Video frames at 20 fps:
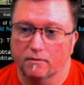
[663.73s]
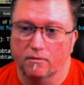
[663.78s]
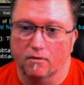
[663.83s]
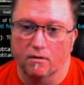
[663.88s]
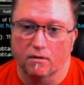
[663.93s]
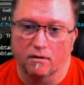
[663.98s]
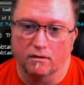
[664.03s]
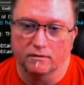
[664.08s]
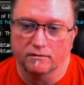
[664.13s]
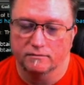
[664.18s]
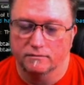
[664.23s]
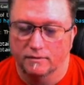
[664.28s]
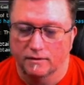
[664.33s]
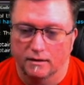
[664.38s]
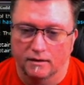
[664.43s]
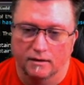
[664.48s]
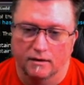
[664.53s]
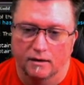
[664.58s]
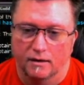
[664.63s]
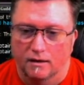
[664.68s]
wrong,
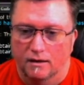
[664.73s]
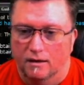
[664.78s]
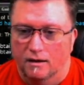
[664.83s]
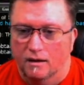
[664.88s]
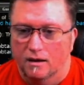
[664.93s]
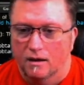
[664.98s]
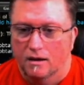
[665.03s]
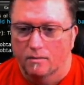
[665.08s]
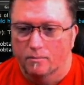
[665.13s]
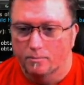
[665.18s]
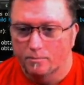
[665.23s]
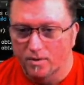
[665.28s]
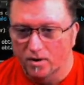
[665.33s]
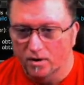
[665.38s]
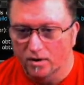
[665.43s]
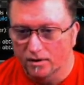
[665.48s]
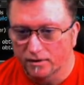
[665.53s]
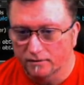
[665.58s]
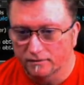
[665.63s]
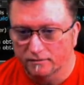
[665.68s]

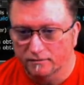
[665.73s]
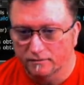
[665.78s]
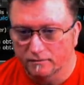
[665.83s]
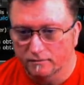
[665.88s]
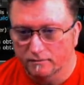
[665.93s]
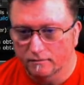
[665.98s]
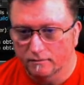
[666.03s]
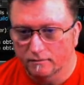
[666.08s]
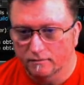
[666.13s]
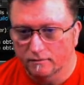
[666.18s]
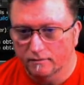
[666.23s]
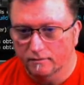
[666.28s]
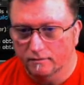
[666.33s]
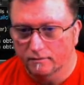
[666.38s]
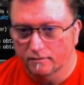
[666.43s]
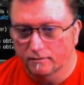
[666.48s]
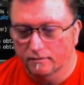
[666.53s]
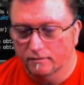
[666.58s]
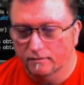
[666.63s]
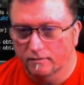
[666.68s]
but
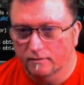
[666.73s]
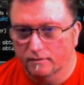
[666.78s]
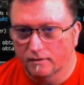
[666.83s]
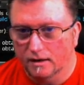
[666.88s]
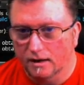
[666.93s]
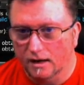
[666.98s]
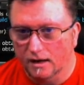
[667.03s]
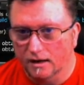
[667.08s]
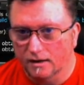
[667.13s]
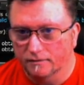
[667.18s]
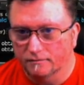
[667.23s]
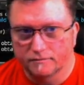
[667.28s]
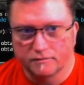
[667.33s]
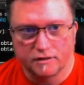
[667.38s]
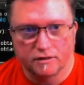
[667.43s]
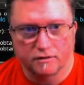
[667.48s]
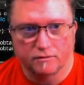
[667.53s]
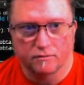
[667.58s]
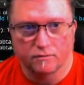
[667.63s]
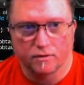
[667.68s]
I
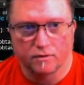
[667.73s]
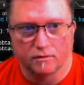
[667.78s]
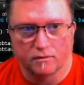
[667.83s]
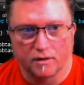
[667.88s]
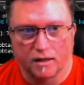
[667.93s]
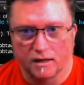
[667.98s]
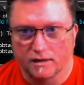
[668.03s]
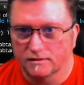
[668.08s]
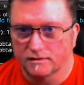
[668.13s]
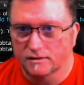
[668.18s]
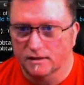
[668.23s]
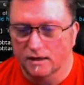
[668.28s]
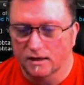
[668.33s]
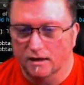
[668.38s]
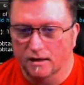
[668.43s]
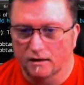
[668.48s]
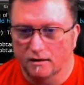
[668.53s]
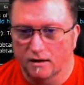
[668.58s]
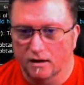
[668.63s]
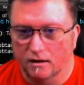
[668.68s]
didn't realize I
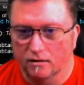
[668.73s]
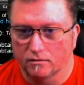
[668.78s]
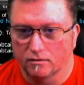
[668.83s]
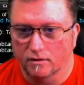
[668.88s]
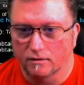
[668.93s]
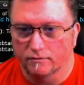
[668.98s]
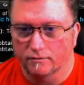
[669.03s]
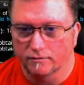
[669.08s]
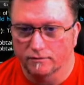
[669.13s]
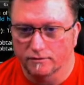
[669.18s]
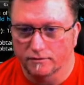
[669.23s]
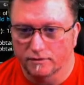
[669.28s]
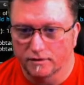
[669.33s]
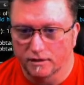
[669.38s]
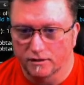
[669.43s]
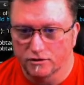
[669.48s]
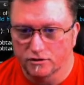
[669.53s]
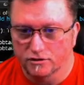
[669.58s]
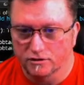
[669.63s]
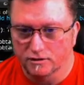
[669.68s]
had out-leveled the
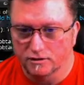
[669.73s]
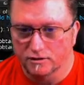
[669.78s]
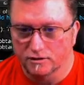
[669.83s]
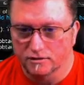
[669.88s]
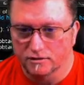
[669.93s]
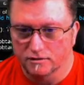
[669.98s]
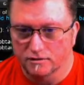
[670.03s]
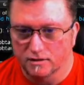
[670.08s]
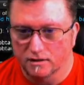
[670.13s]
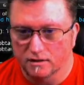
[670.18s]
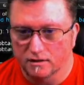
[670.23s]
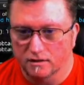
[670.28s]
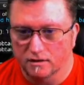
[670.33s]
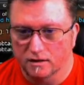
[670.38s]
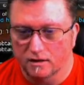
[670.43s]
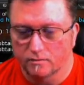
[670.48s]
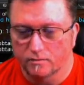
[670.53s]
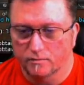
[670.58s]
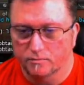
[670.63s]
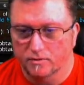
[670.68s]
dungeon because
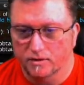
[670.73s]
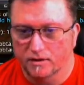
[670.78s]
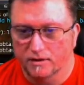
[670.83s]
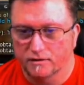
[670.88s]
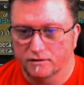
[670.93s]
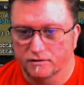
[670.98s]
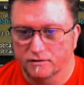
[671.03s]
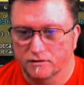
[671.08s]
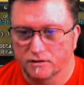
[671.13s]
I've been playing this